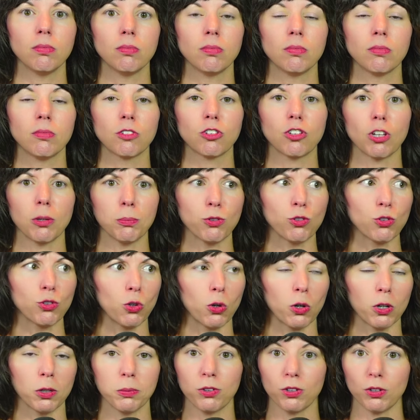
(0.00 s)
Some
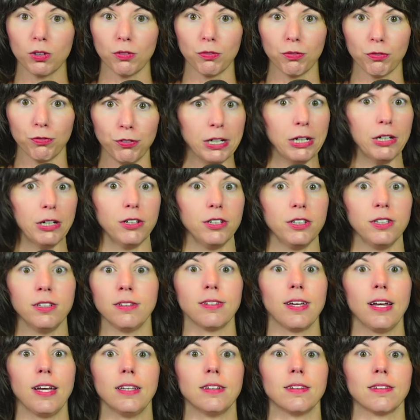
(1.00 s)
storms are very
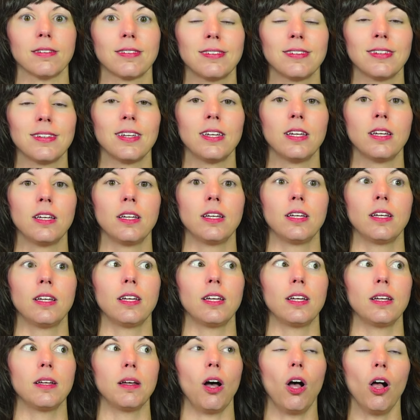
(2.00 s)
intense.
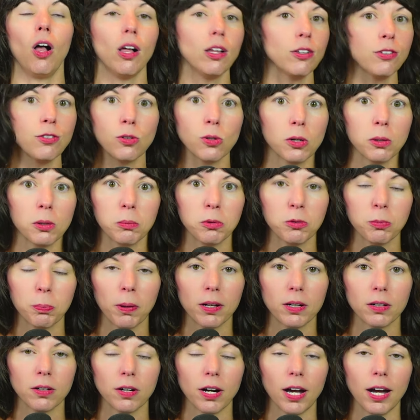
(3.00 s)
All storms
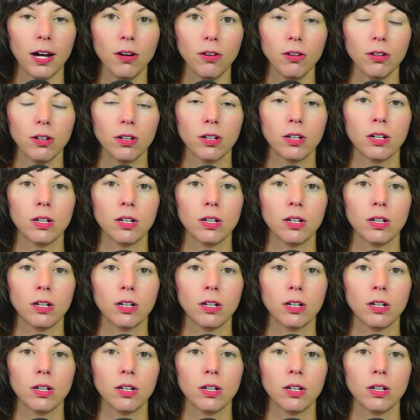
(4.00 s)
putter out.